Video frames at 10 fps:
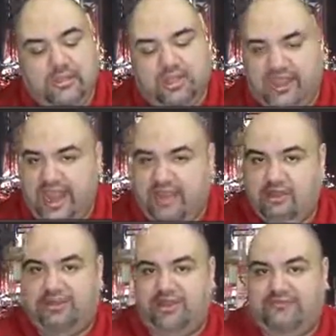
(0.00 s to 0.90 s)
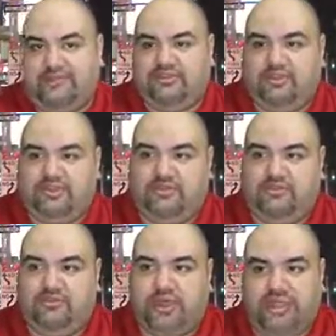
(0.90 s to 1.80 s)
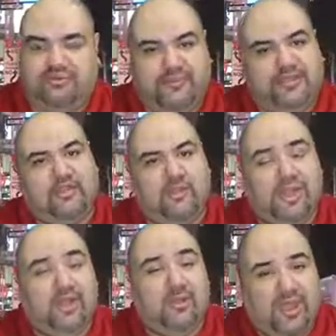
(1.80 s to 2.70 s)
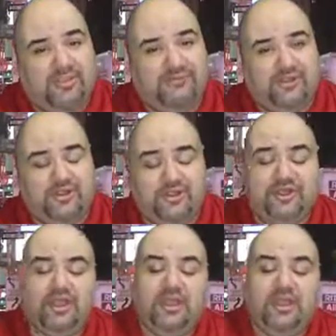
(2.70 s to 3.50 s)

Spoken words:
where Carol and Tyrese start to kind of make their way away from a herd,